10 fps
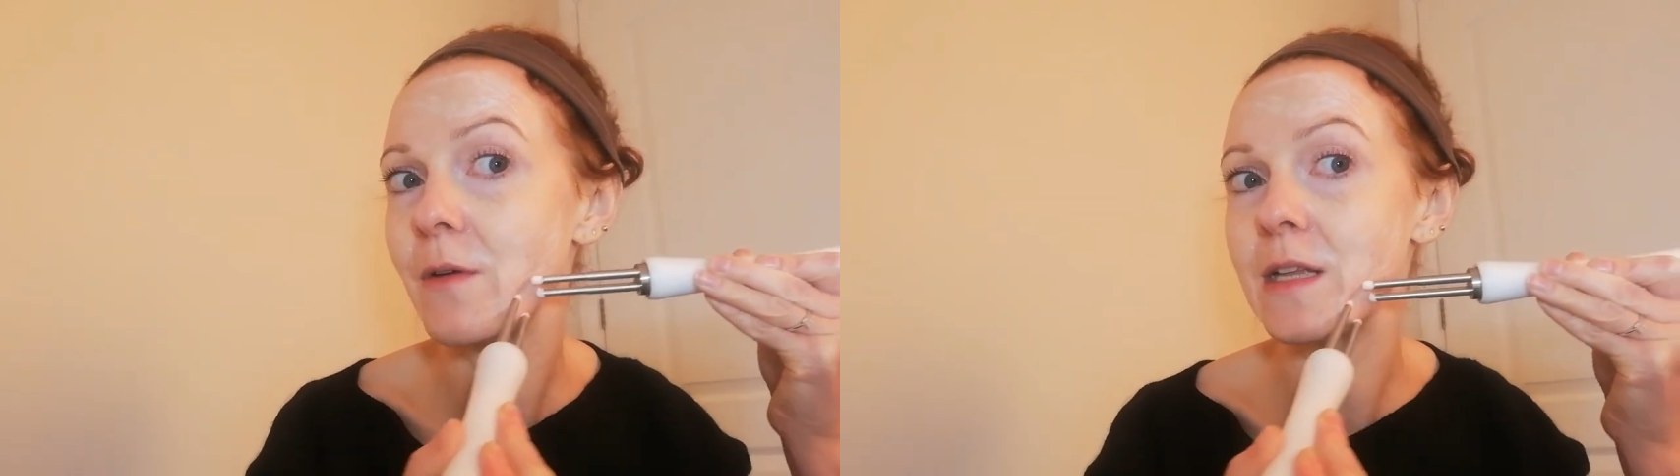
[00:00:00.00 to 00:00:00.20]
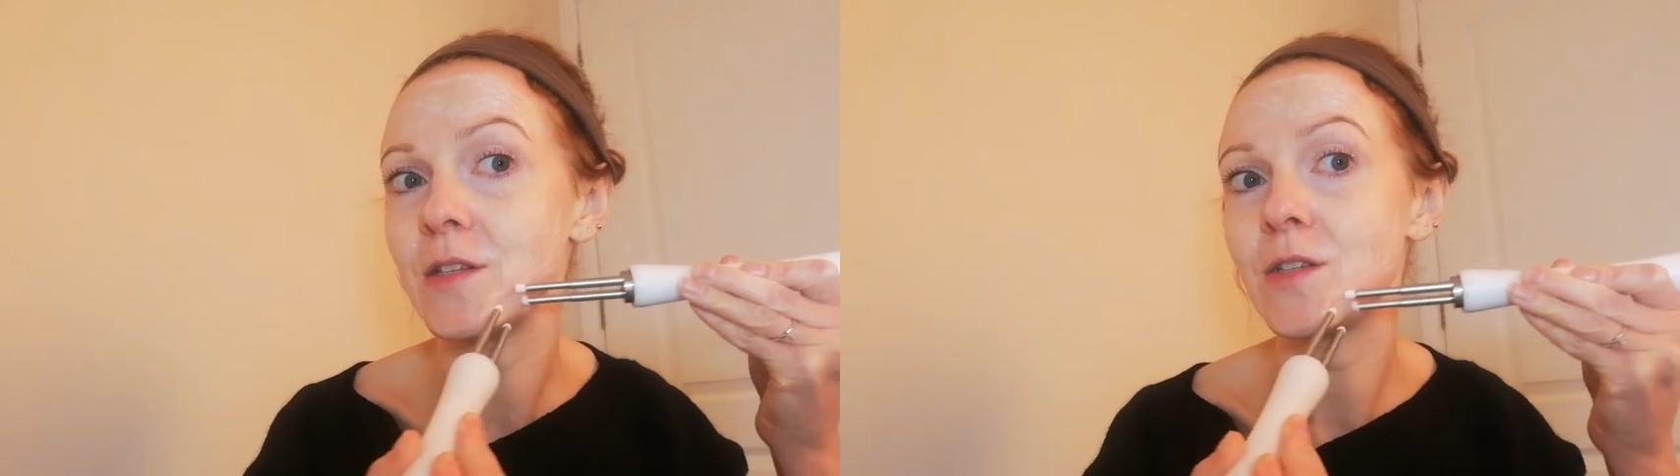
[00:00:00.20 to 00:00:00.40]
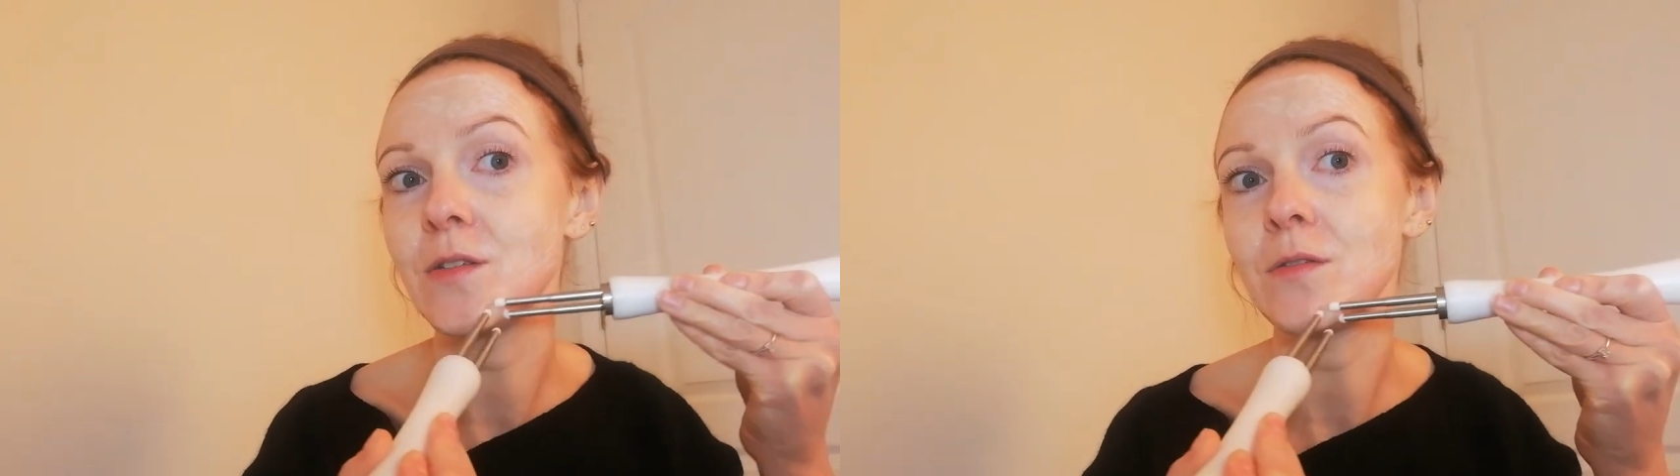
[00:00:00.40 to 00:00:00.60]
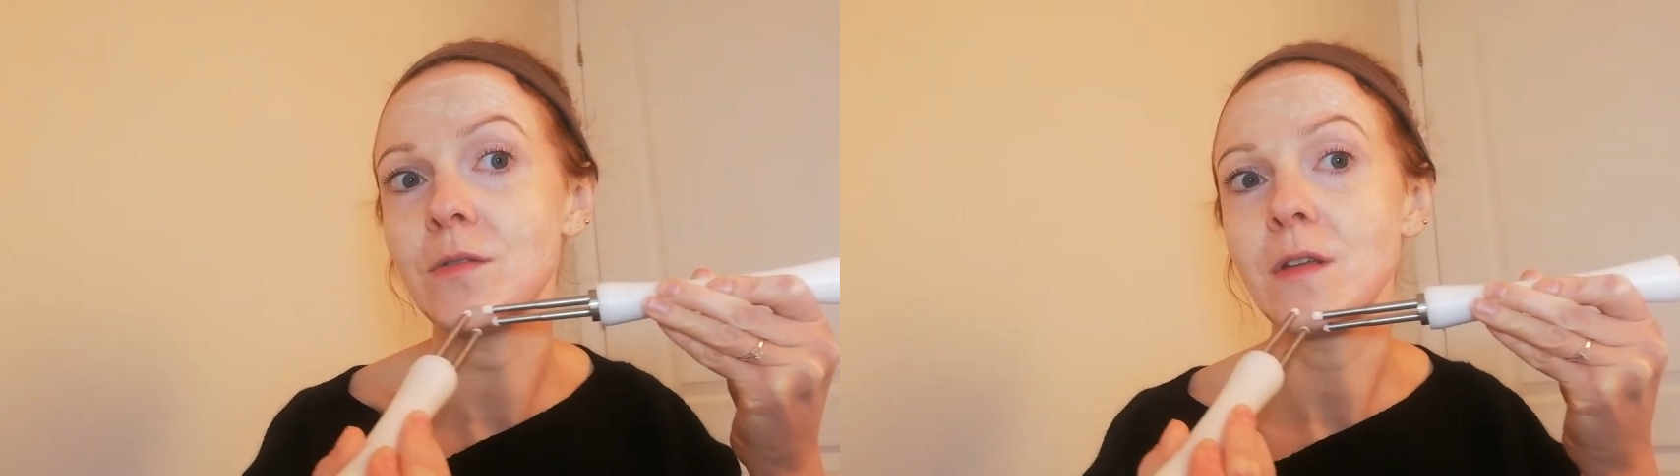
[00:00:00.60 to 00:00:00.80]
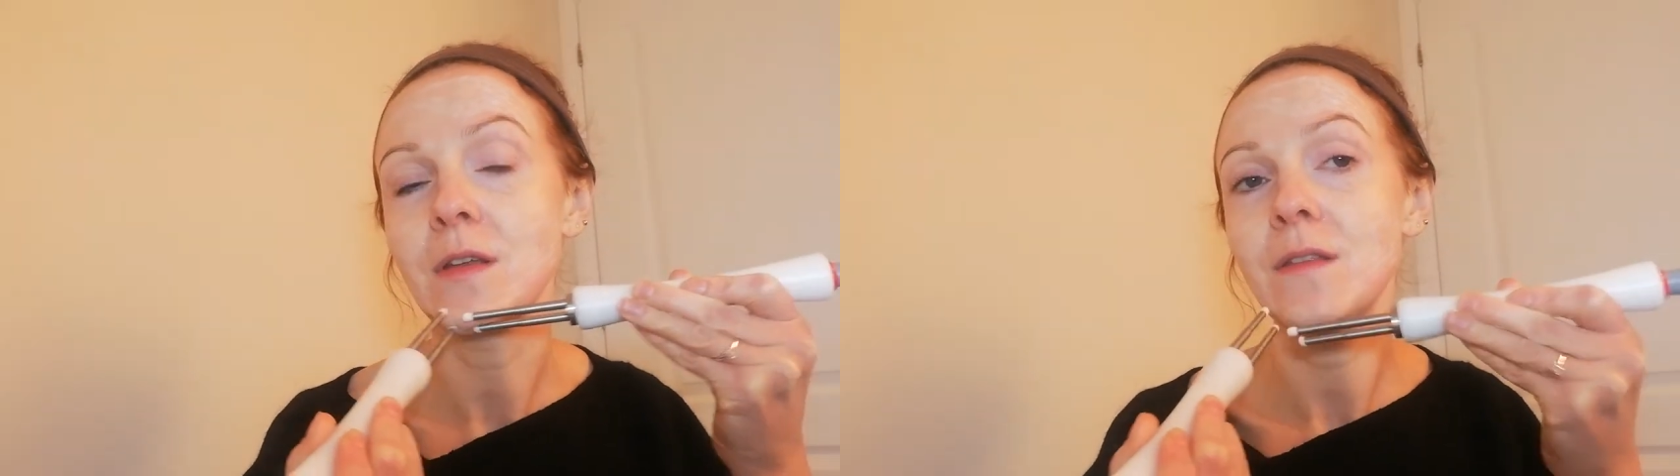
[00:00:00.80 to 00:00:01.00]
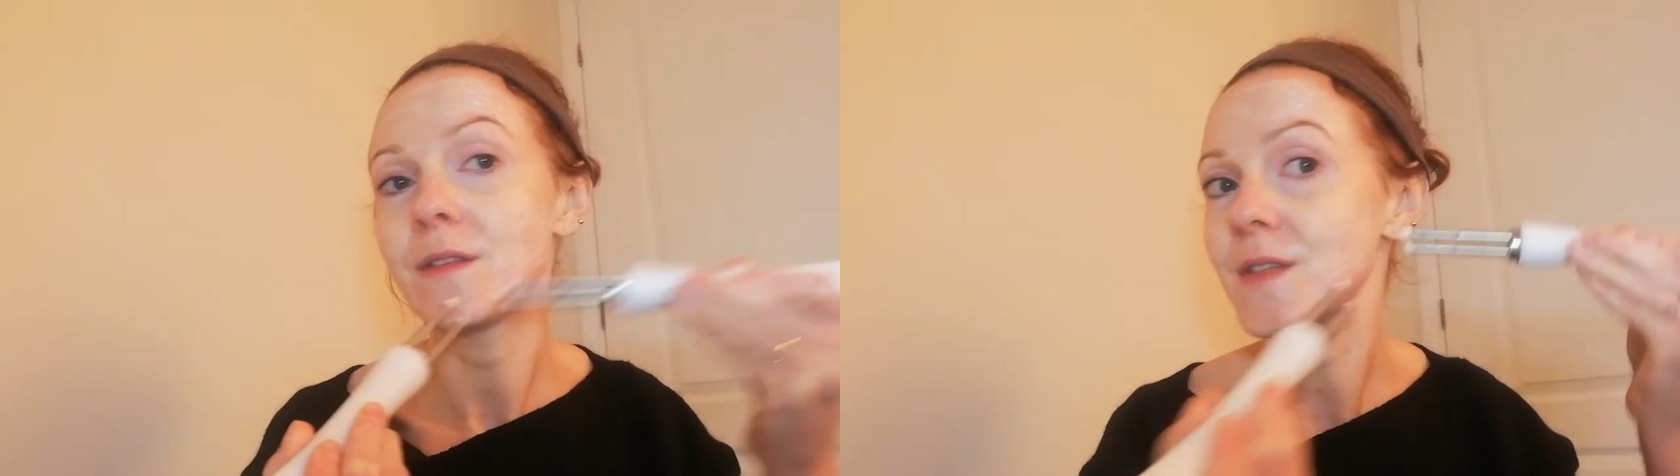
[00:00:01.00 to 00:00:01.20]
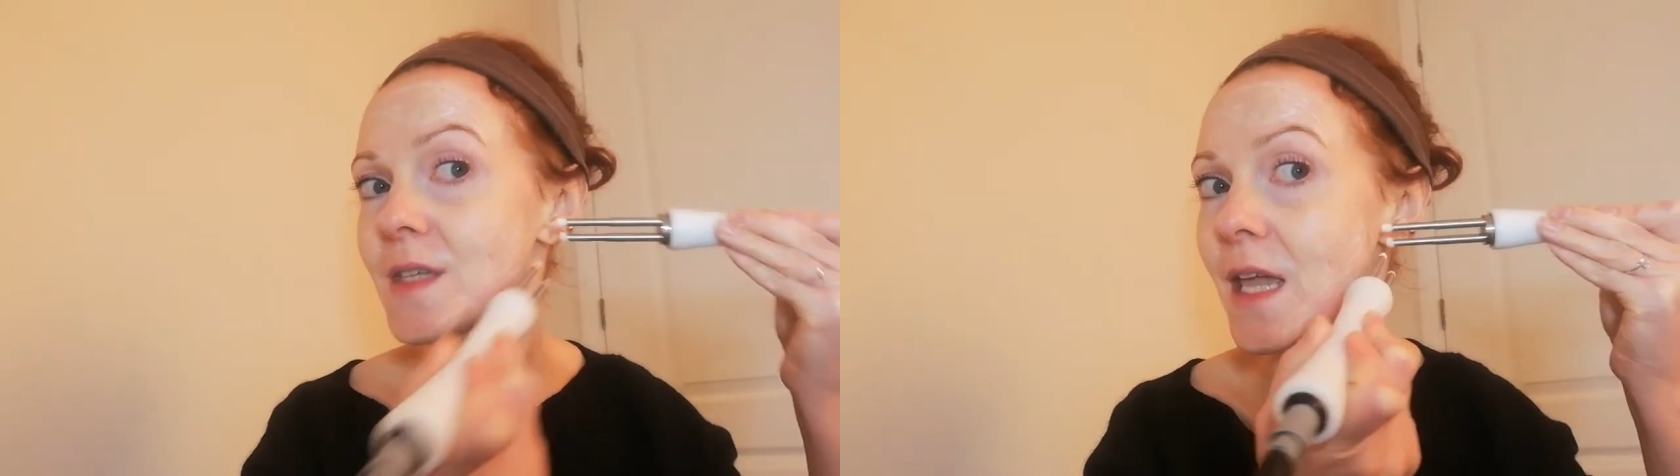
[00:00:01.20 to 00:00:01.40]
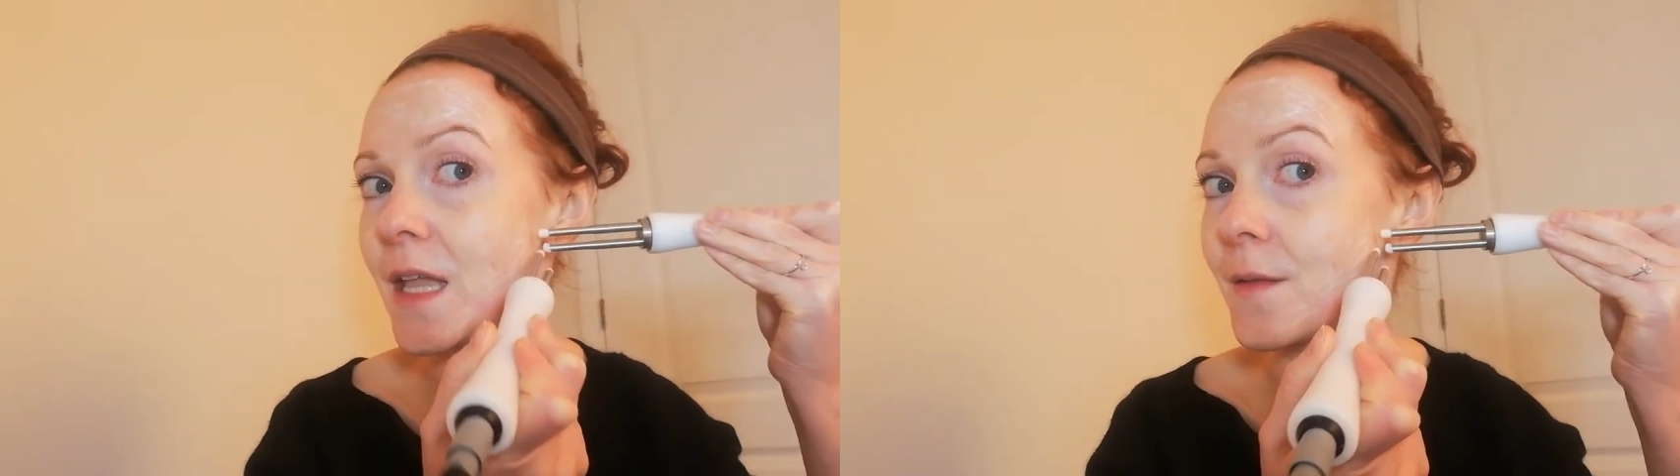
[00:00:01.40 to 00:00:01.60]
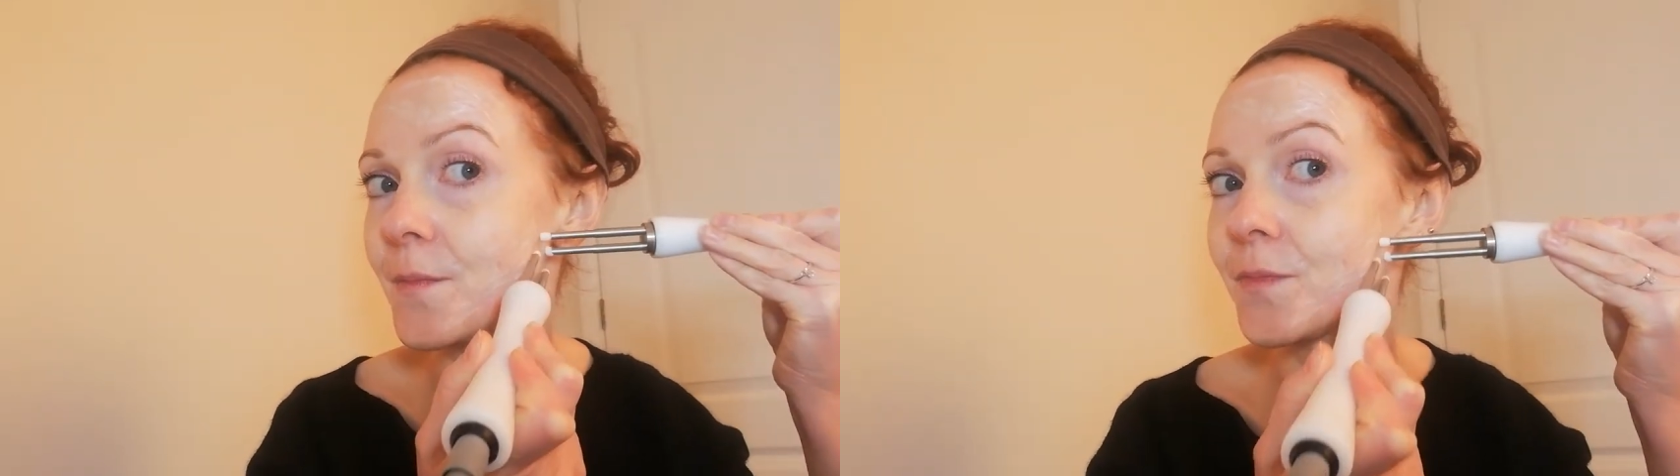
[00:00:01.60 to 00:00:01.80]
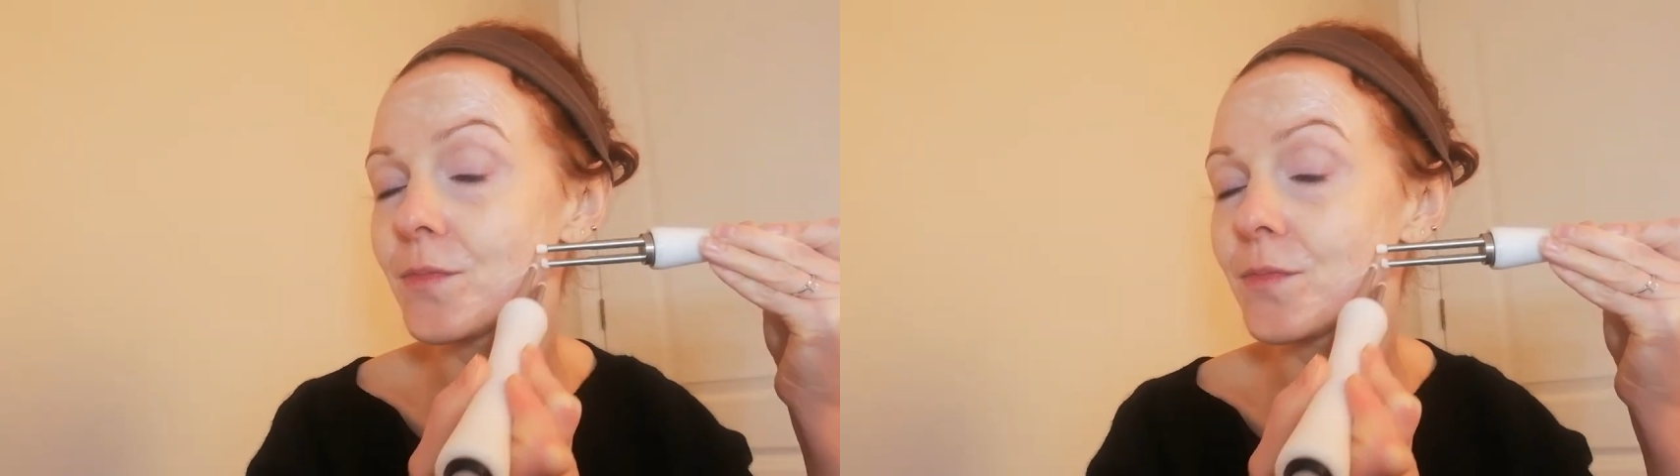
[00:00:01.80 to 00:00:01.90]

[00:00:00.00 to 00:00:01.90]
into the skin.